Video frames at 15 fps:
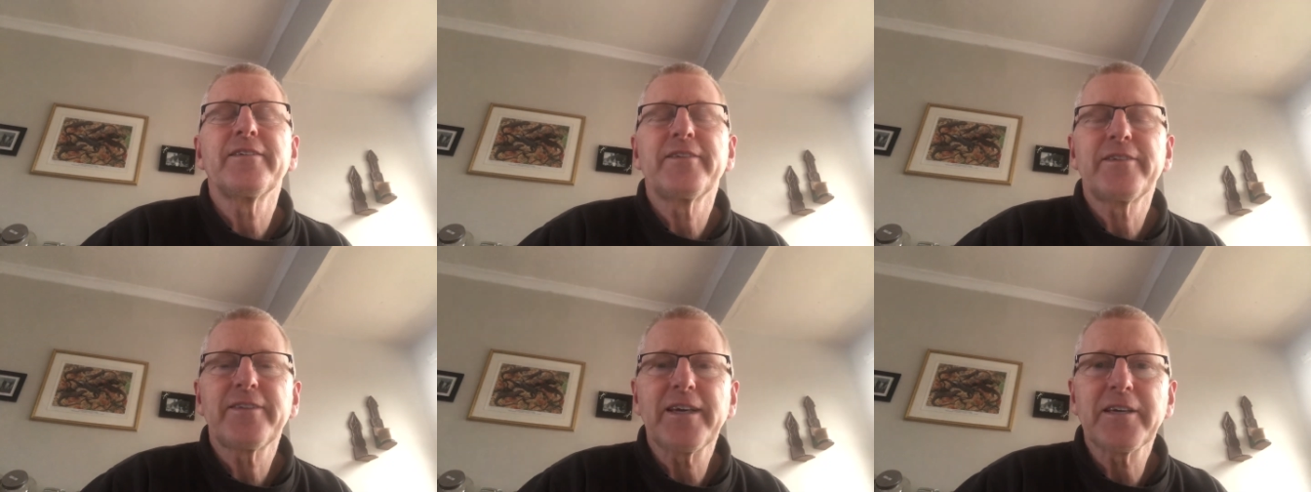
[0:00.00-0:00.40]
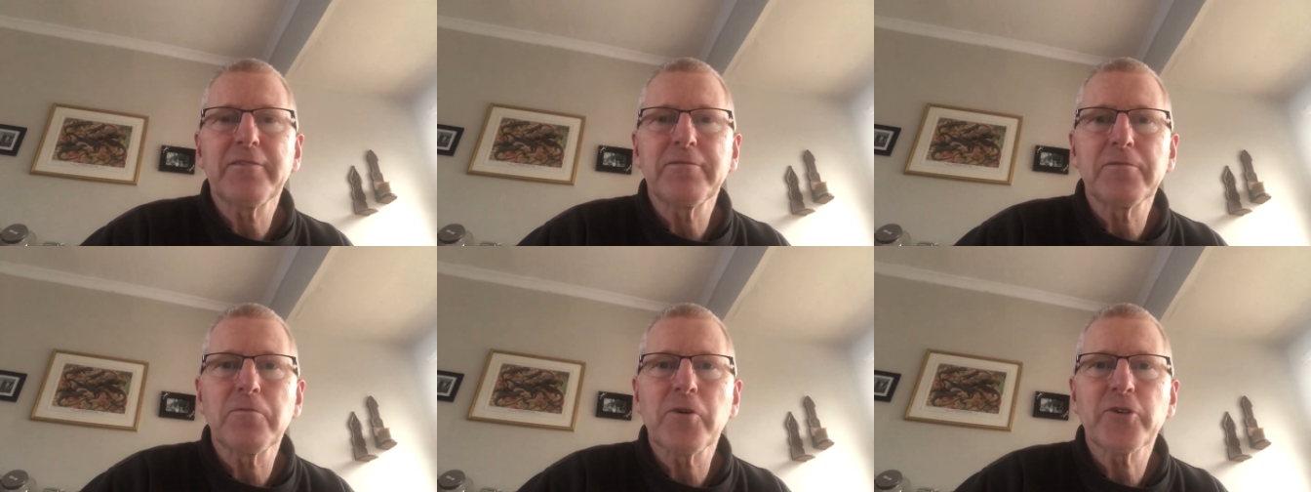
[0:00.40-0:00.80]
Thank you
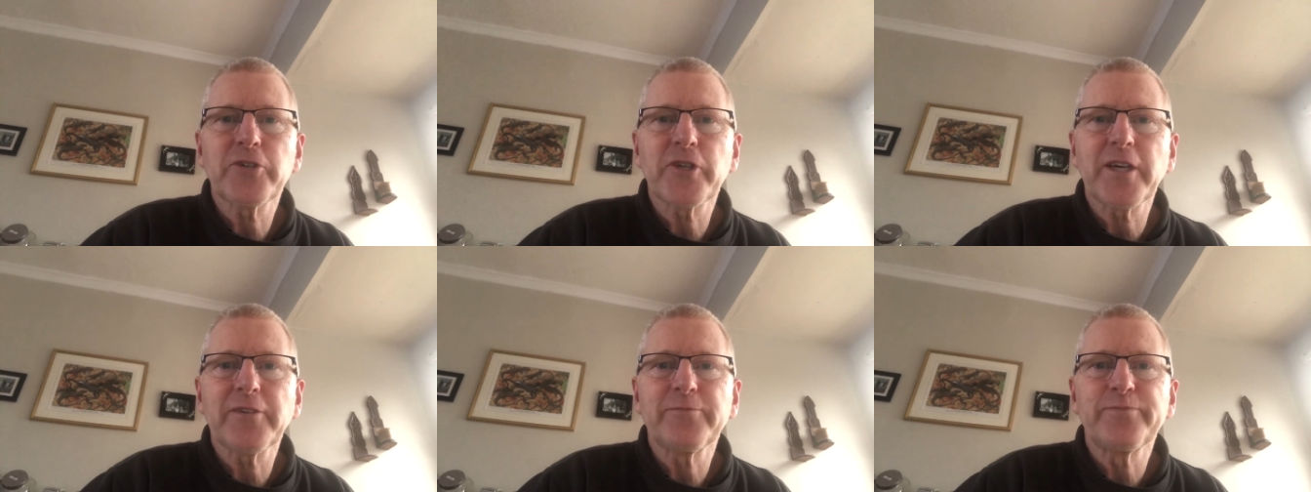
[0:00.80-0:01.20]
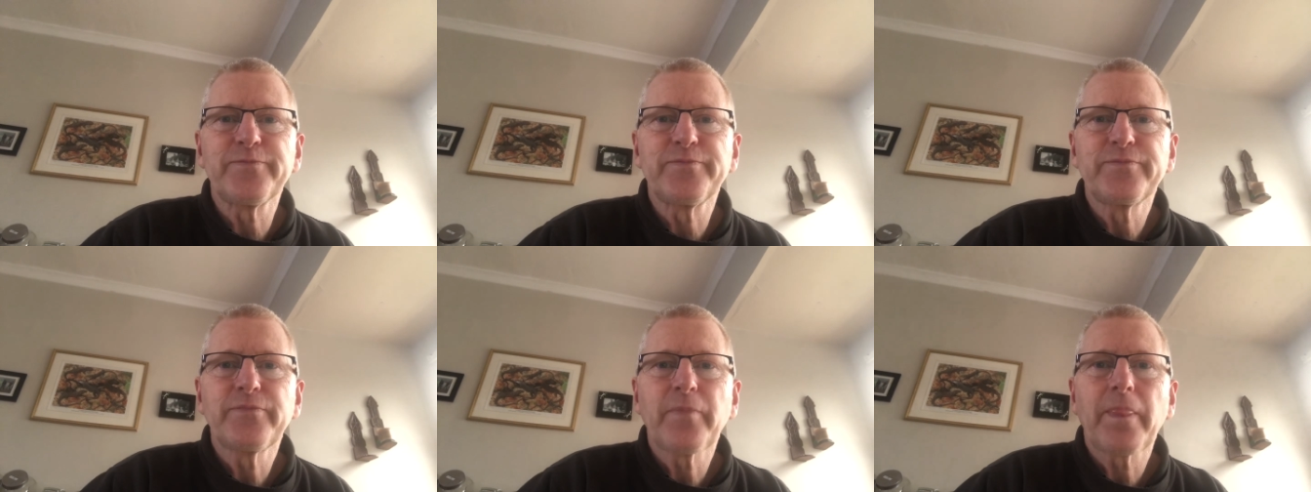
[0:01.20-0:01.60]
for watching.
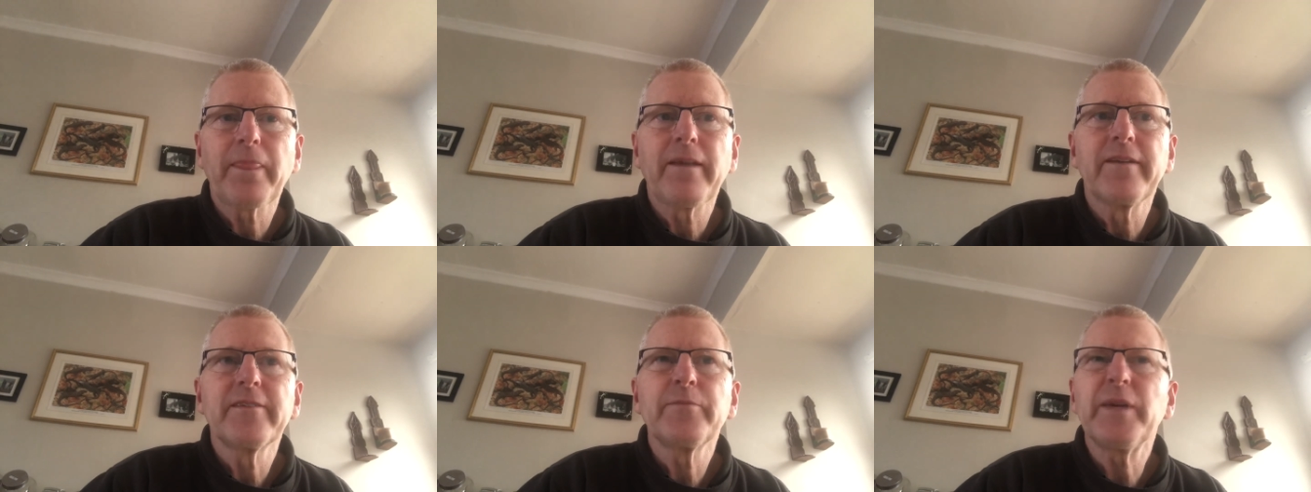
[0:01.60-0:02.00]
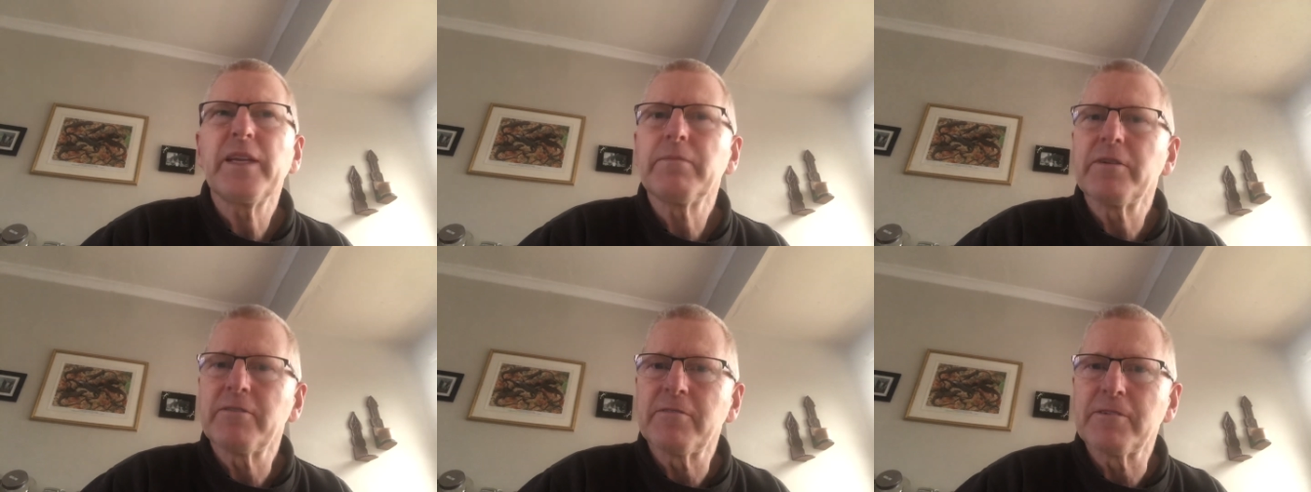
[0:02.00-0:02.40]
It's been a
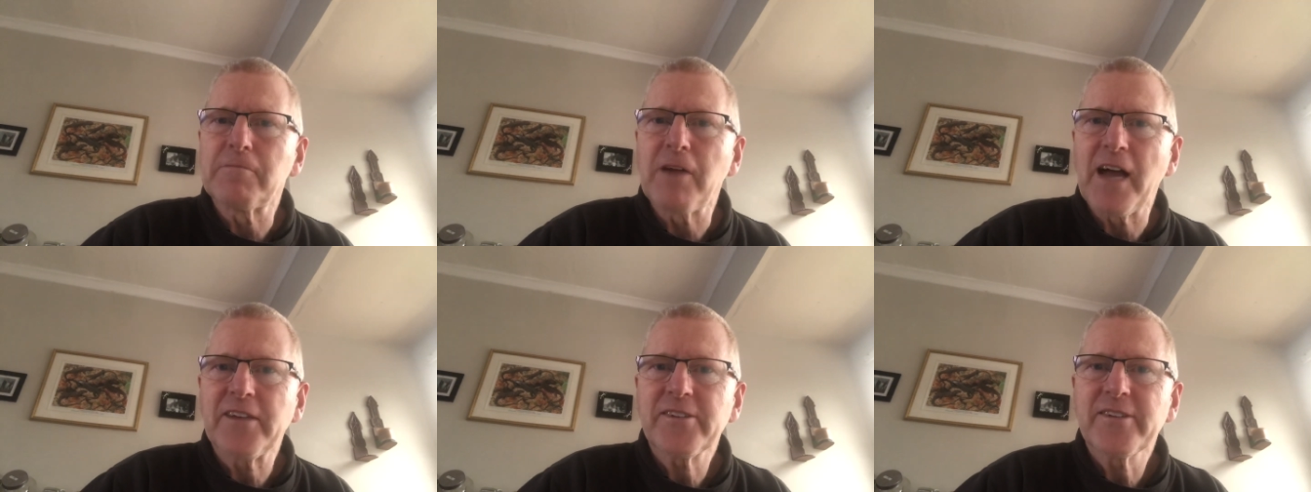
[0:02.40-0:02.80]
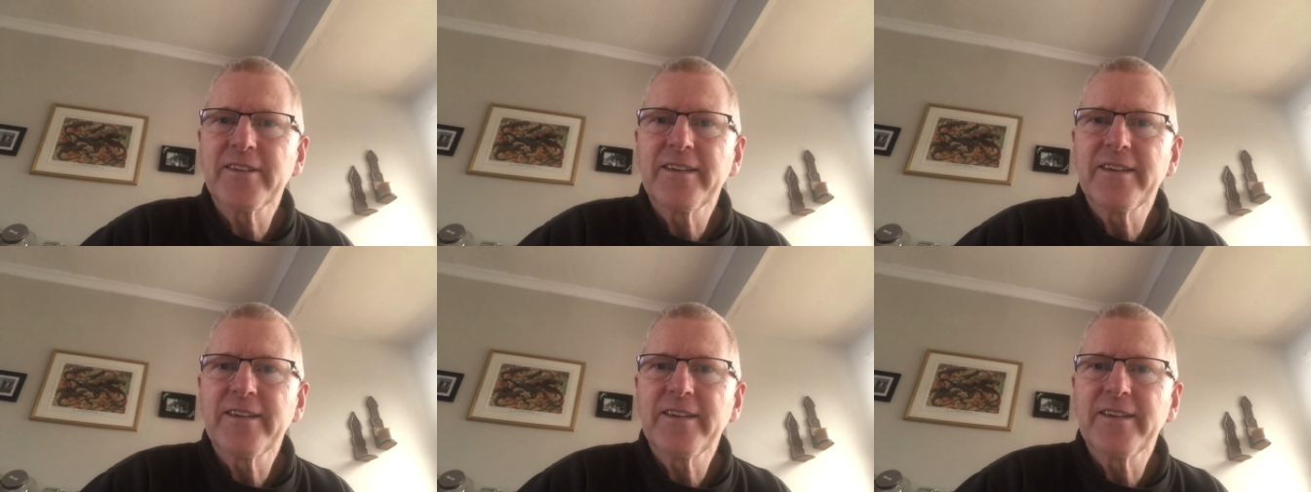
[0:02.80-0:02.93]
bit of a rant,